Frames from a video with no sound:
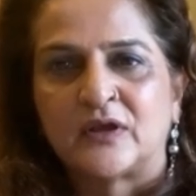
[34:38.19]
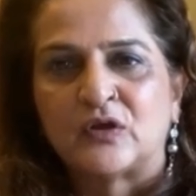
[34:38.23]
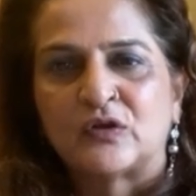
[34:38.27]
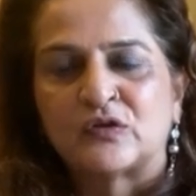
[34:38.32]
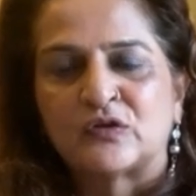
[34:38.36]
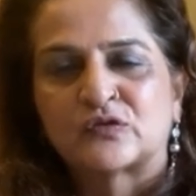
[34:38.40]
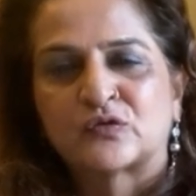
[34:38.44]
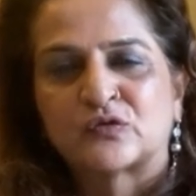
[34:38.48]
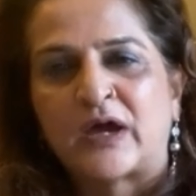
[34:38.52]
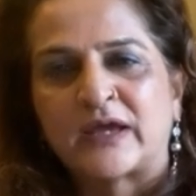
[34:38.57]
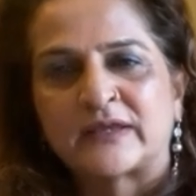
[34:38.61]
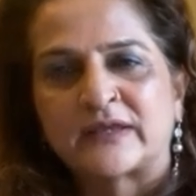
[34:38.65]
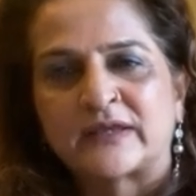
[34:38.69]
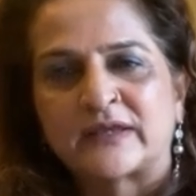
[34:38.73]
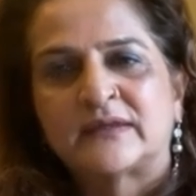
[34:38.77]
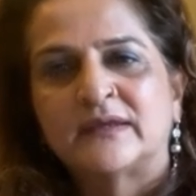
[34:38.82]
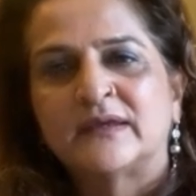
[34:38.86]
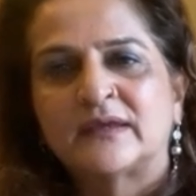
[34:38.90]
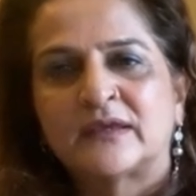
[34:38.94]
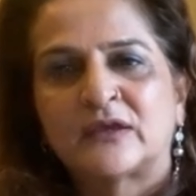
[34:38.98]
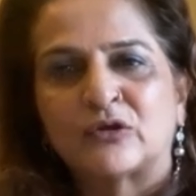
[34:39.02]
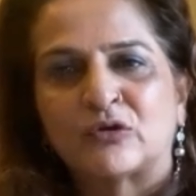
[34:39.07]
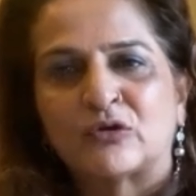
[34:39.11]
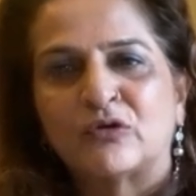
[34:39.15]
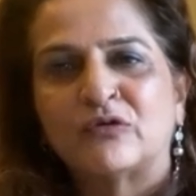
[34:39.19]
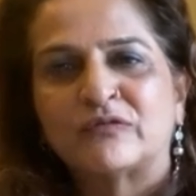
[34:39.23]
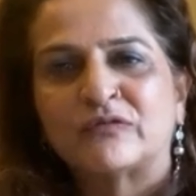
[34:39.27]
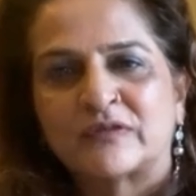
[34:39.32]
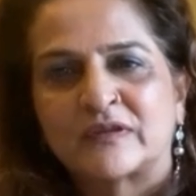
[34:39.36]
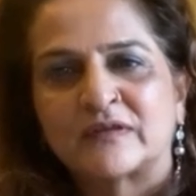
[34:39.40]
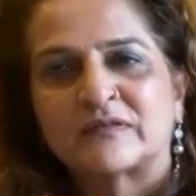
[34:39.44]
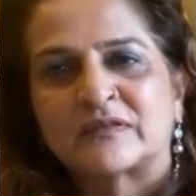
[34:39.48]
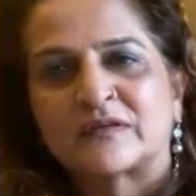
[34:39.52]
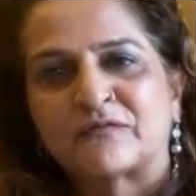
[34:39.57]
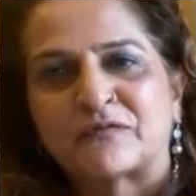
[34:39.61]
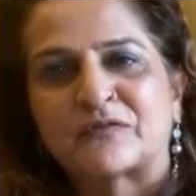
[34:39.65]
So I think,
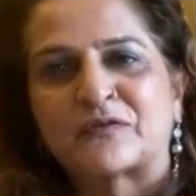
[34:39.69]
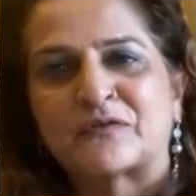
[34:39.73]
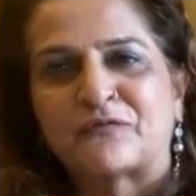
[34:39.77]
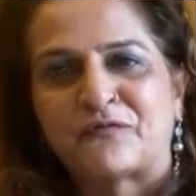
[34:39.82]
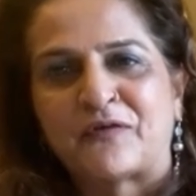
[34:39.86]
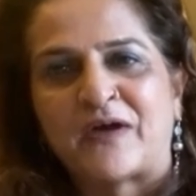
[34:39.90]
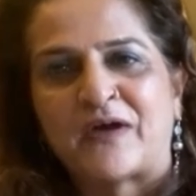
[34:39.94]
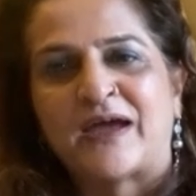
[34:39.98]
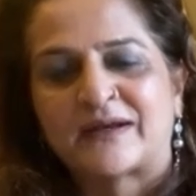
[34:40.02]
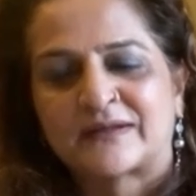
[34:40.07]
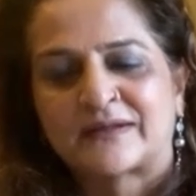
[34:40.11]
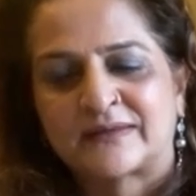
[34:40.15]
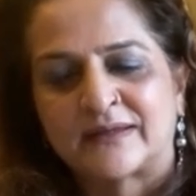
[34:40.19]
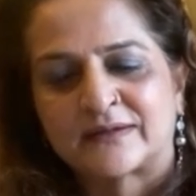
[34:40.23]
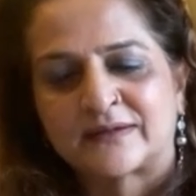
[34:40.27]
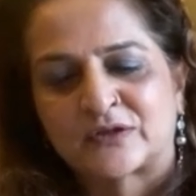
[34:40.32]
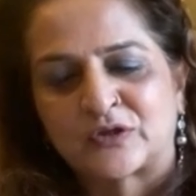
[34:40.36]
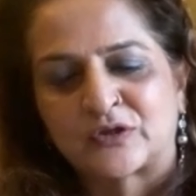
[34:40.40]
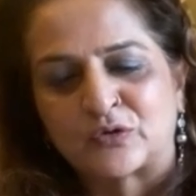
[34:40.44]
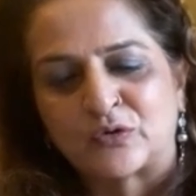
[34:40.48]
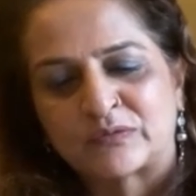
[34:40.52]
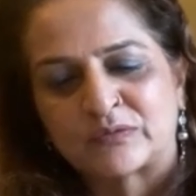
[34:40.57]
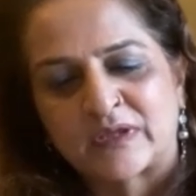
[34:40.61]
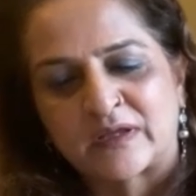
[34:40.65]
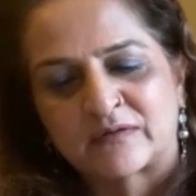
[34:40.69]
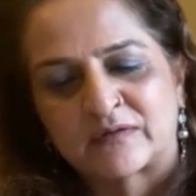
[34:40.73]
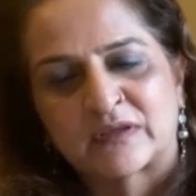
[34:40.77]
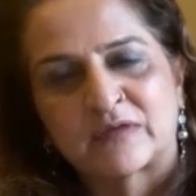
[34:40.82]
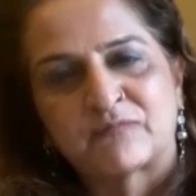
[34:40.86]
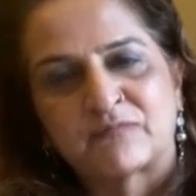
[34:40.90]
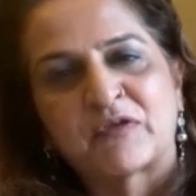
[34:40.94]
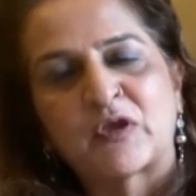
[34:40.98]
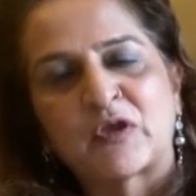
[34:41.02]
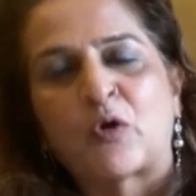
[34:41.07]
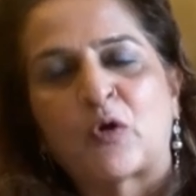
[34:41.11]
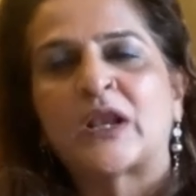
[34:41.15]
the fact that, that
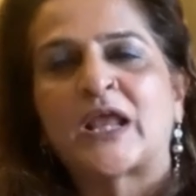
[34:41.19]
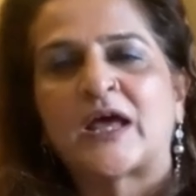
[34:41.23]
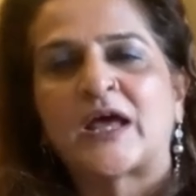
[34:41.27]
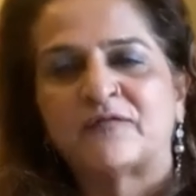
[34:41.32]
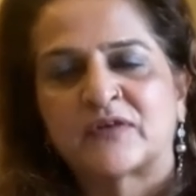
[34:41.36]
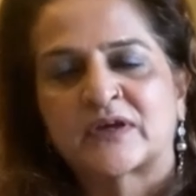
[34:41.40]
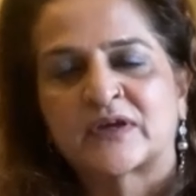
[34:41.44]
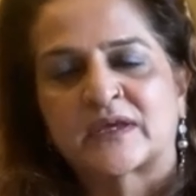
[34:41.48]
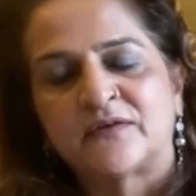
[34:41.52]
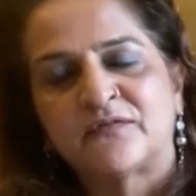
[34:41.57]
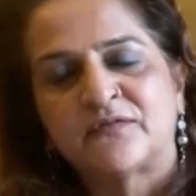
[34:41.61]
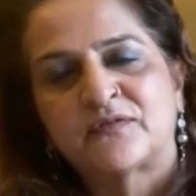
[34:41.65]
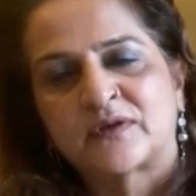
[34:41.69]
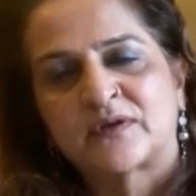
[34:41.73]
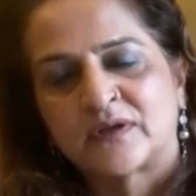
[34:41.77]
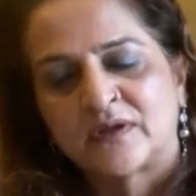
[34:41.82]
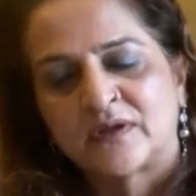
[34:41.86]
we all have a gift,